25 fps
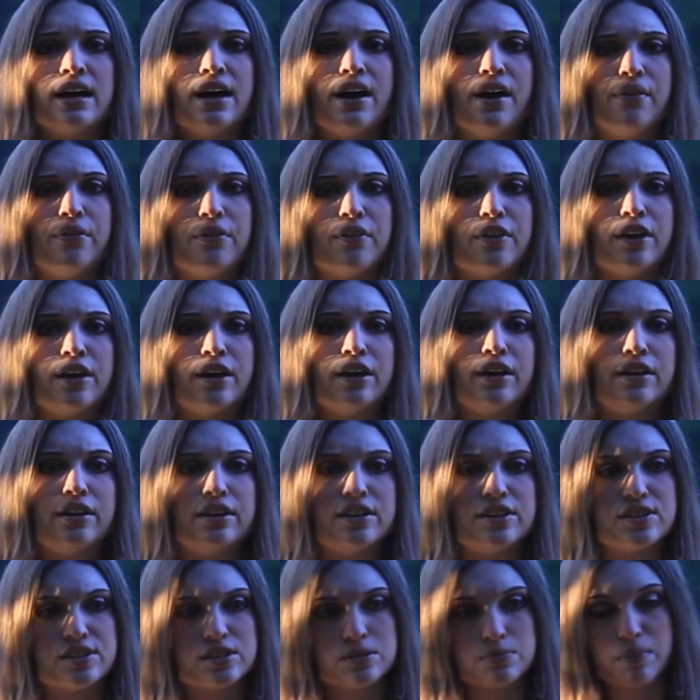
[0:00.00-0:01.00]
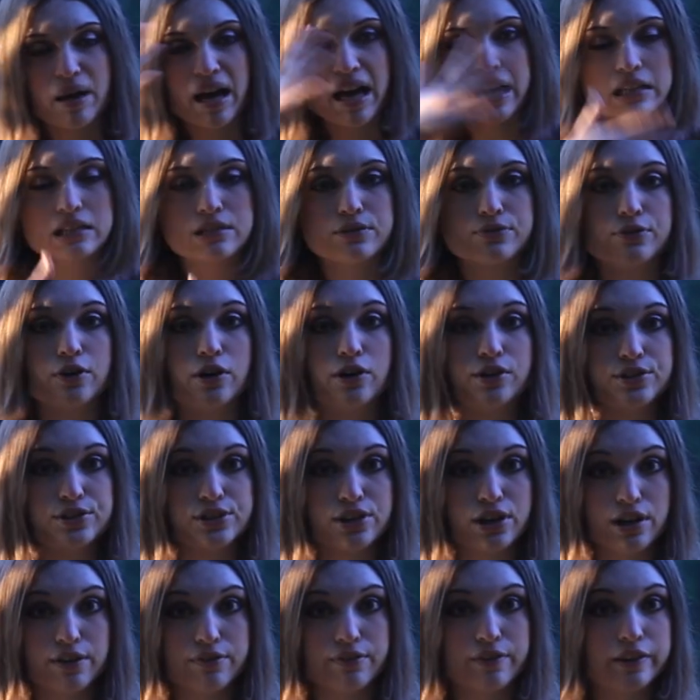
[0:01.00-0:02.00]
and then his mask falls
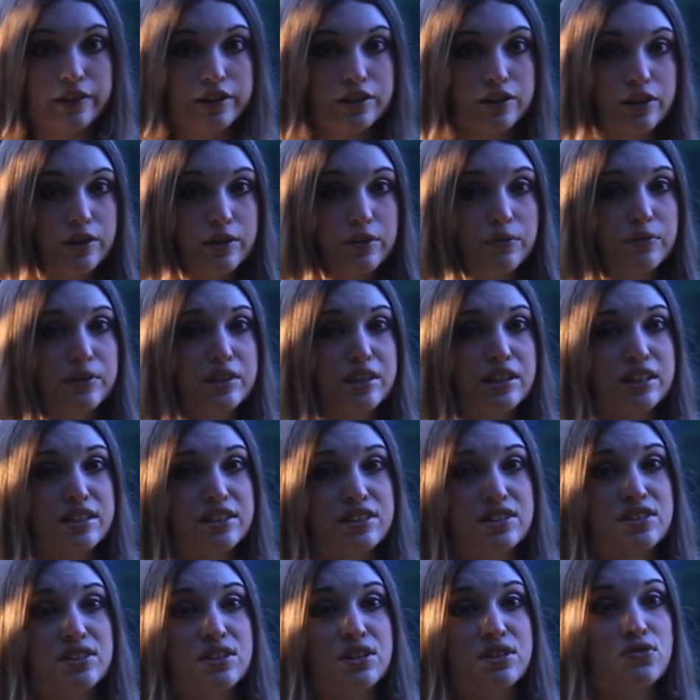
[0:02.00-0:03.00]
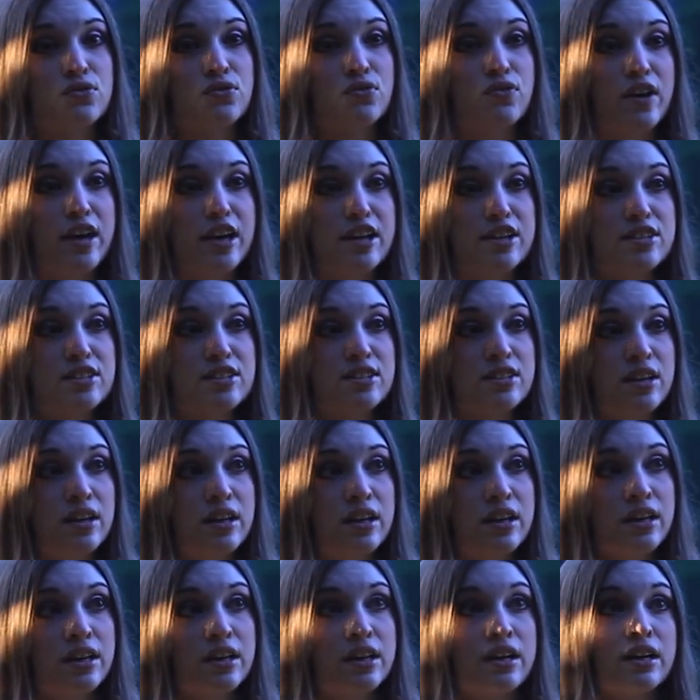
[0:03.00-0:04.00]
off, and then we get to see his face,
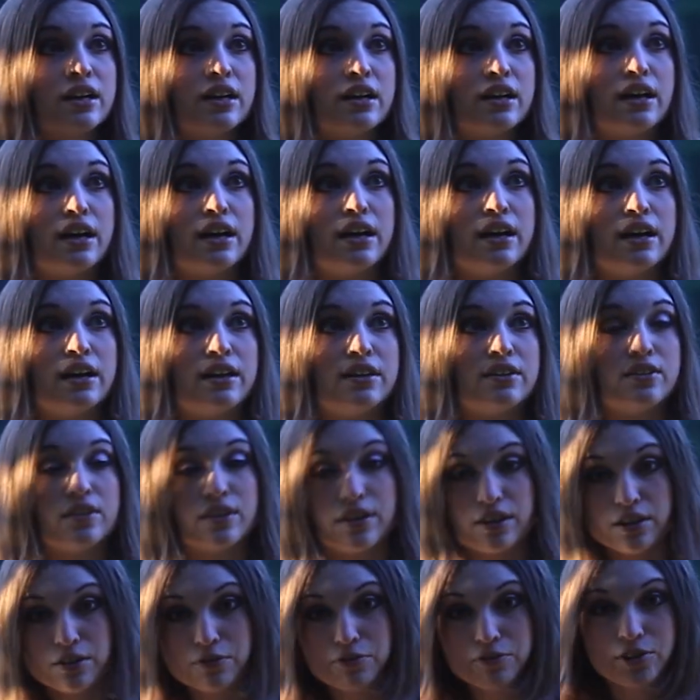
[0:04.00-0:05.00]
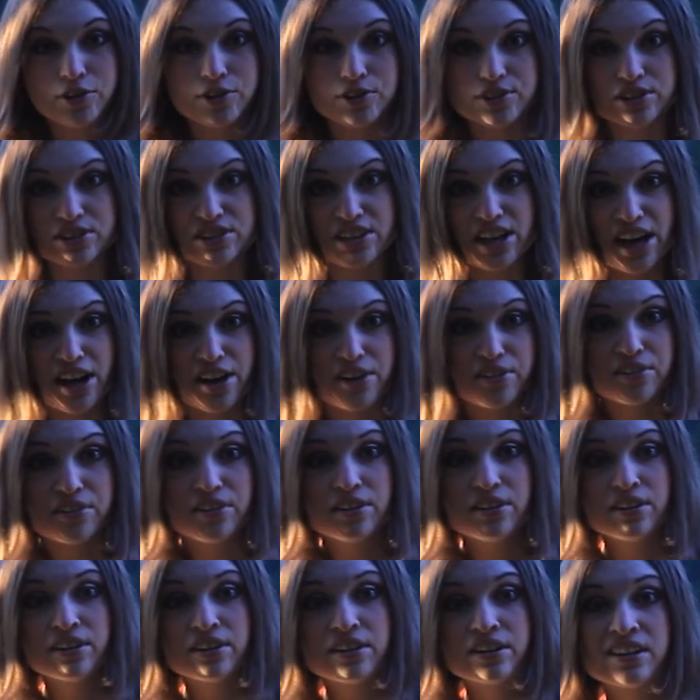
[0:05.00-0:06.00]
and then he falls down.
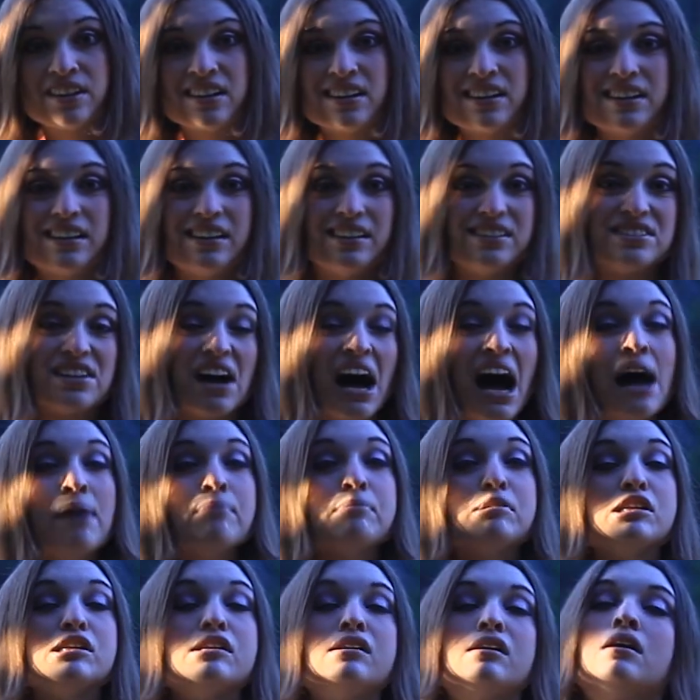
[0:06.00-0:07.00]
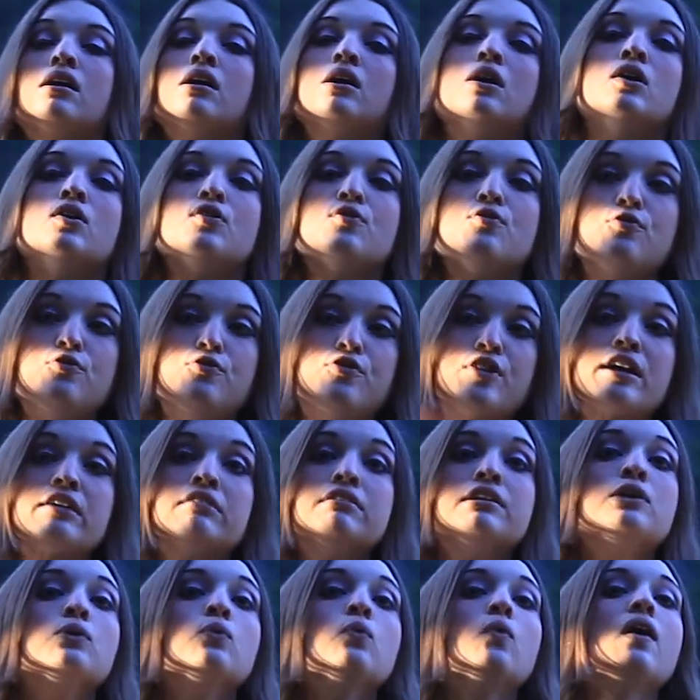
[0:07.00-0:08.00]
Tommy
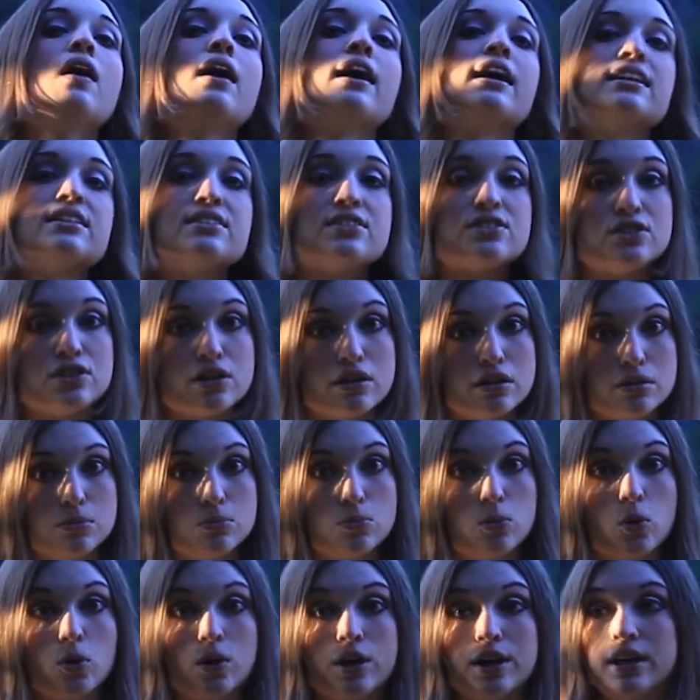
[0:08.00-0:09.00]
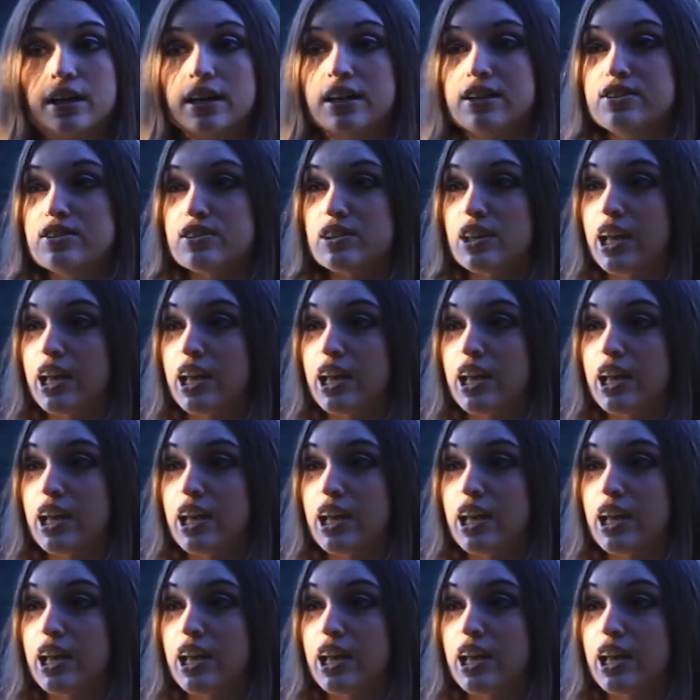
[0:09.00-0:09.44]
very wise young boy. He's